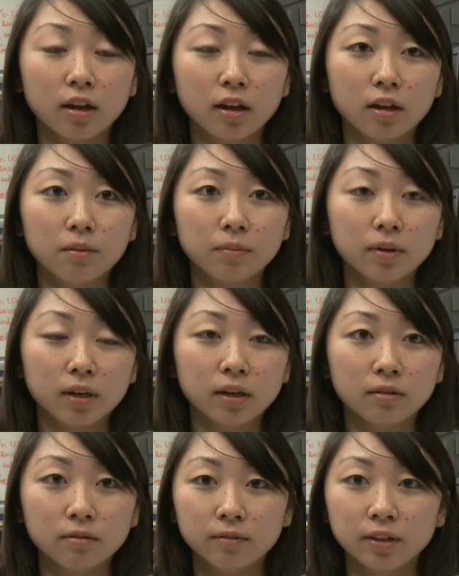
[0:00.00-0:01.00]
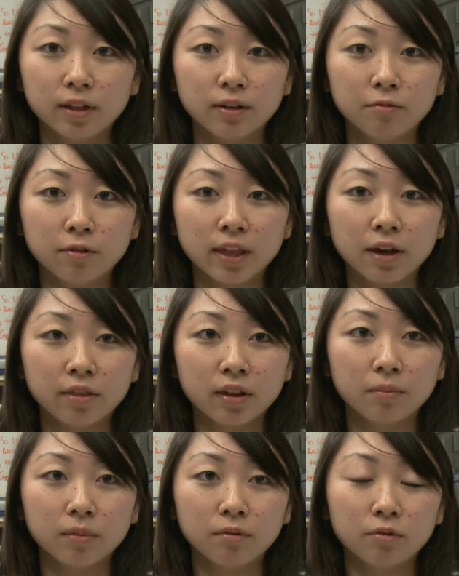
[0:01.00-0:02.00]
Um, and really, without
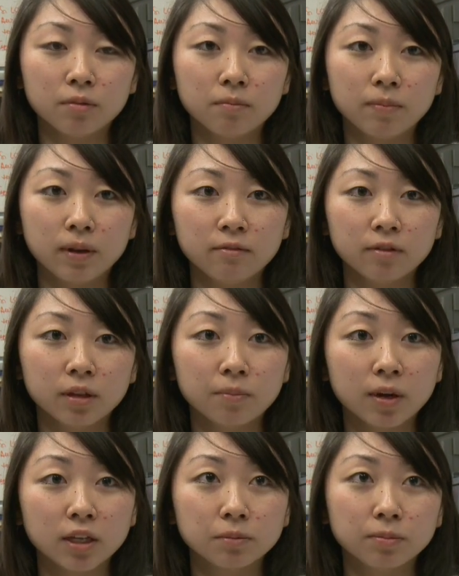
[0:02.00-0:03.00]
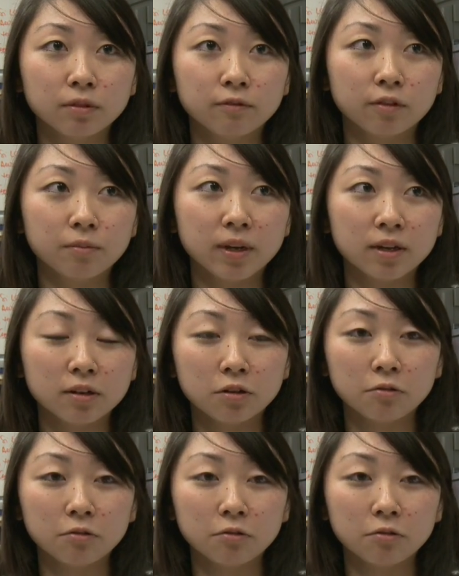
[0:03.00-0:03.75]
them, it wouldn't be really possible for me to